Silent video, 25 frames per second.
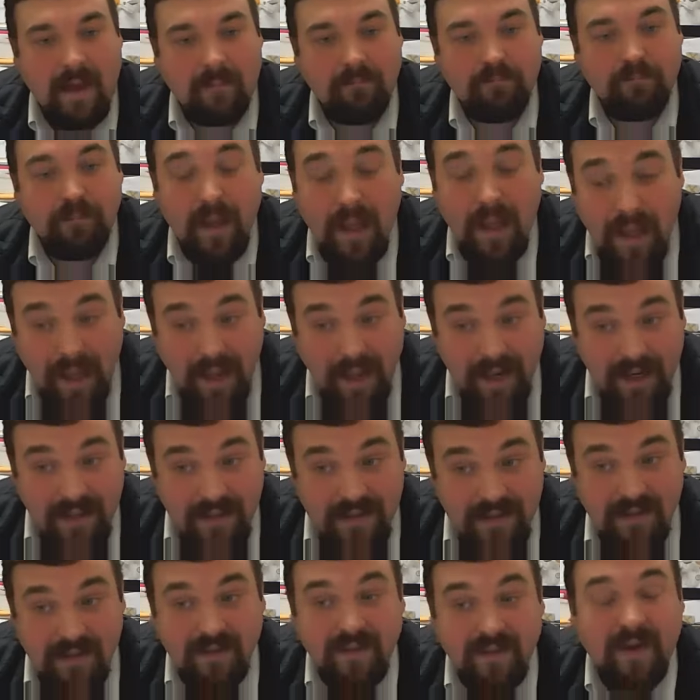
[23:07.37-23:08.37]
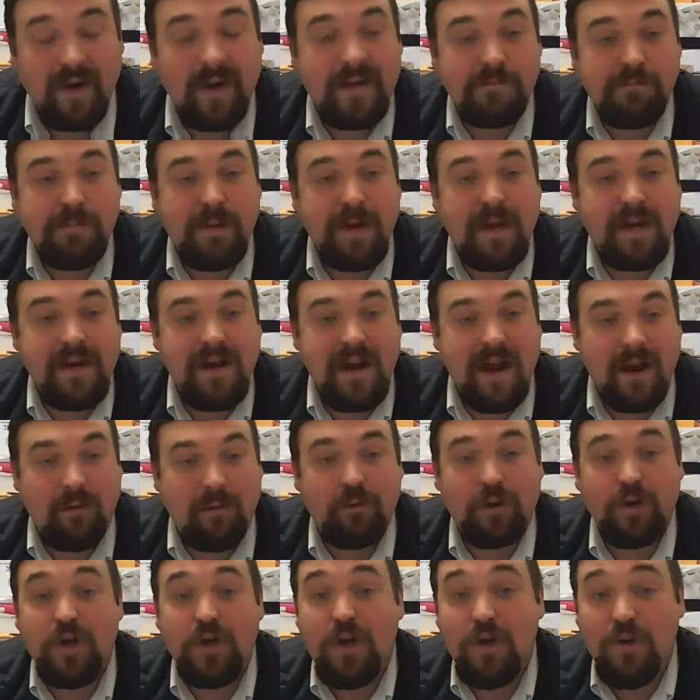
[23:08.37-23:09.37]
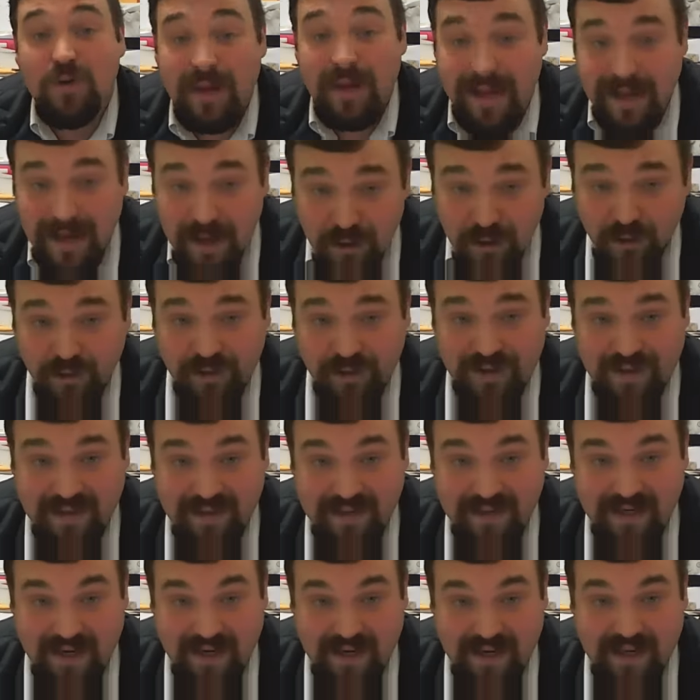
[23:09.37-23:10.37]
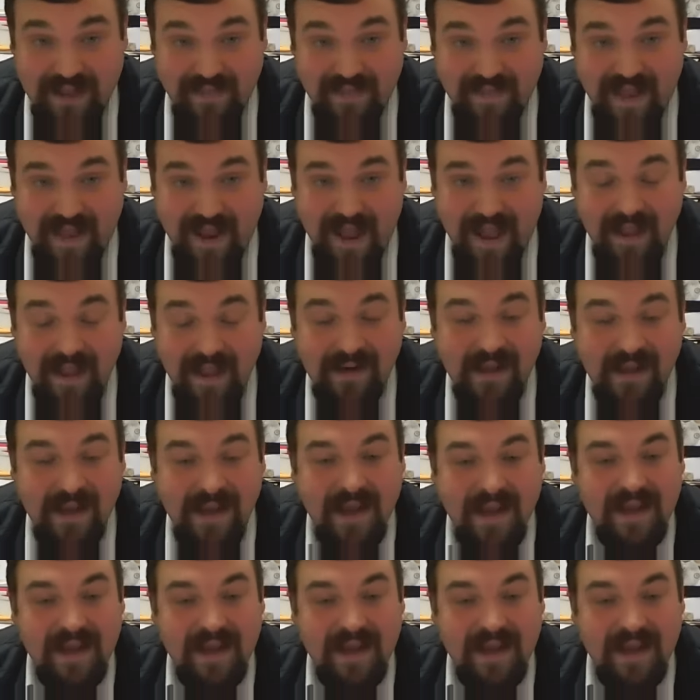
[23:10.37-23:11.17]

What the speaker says: But there has been a renewed interest in that.